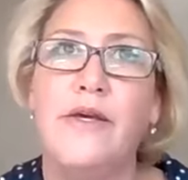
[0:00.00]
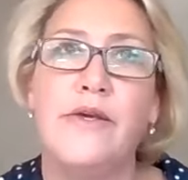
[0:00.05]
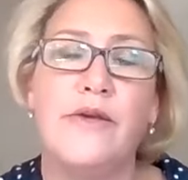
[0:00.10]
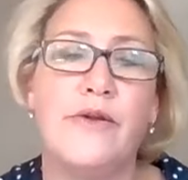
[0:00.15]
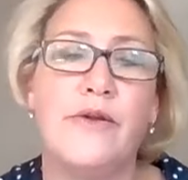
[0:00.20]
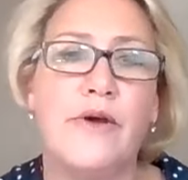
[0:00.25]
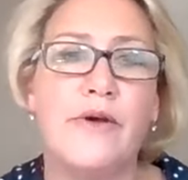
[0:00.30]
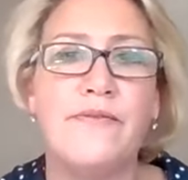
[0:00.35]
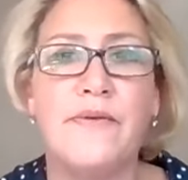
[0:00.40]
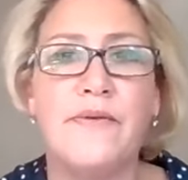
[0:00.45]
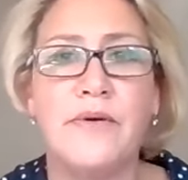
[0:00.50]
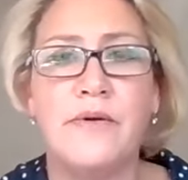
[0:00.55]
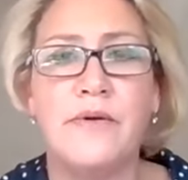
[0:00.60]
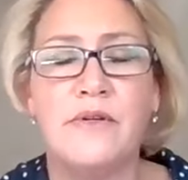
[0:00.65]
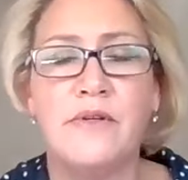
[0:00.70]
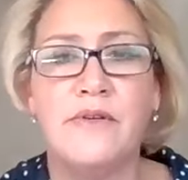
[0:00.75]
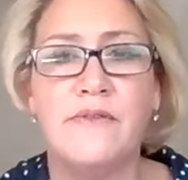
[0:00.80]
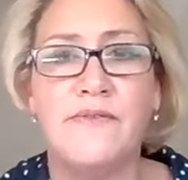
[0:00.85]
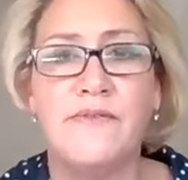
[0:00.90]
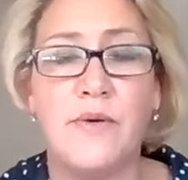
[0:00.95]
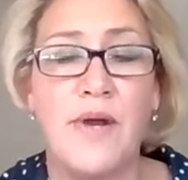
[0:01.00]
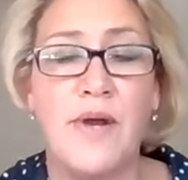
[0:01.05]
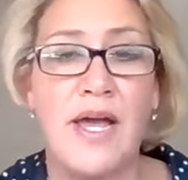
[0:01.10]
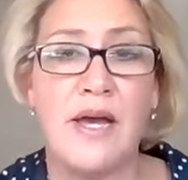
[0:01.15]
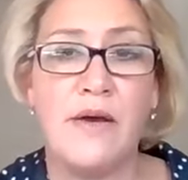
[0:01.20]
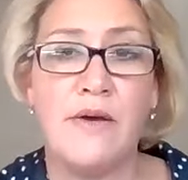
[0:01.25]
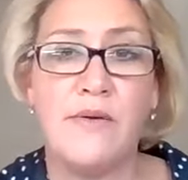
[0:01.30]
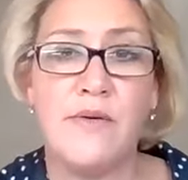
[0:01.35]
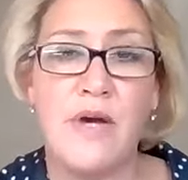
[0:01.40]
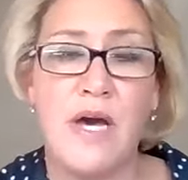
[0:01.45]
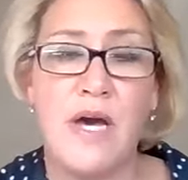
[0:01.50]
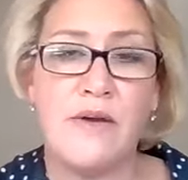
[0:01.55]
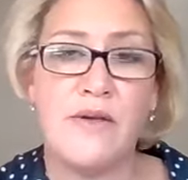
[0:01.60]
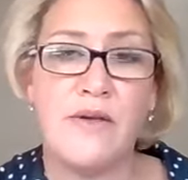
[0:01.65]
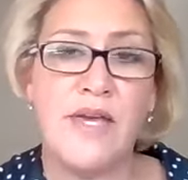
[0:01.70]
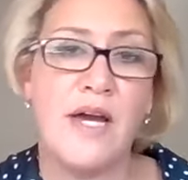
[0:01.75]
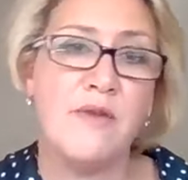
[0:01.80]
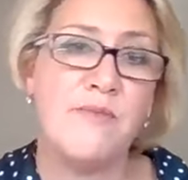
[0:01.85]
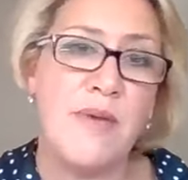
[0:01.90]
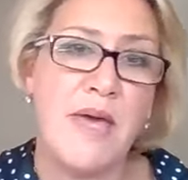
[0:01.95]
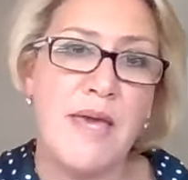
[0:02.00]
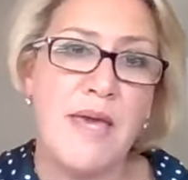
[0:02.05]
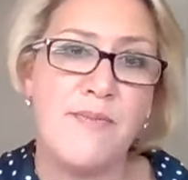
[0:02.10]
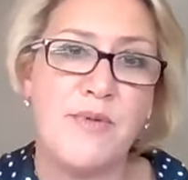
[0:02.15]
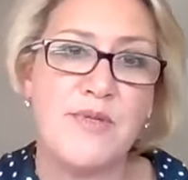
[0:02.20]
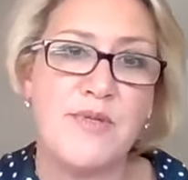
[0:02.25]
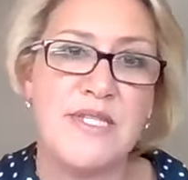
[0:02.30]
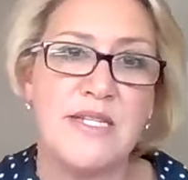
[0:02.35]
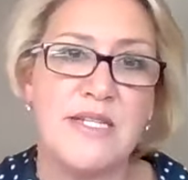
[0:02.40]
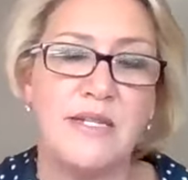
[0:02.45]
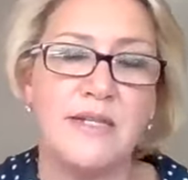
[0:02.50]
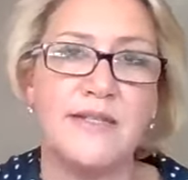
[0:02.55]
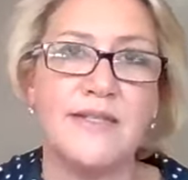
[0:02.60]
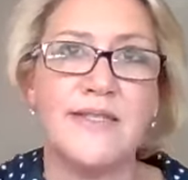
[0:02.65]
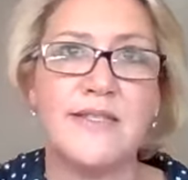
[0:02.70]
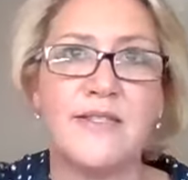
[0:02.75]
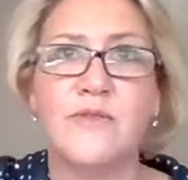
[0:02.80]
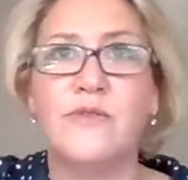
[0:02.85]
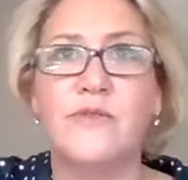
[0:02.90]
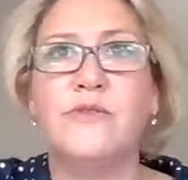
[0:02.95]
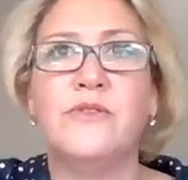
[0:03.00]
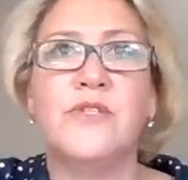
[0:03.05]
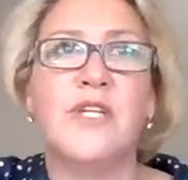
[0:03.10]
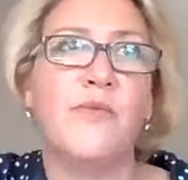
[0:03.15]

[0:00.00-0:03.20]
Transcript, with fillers: you know, for, for our, our young people still at school,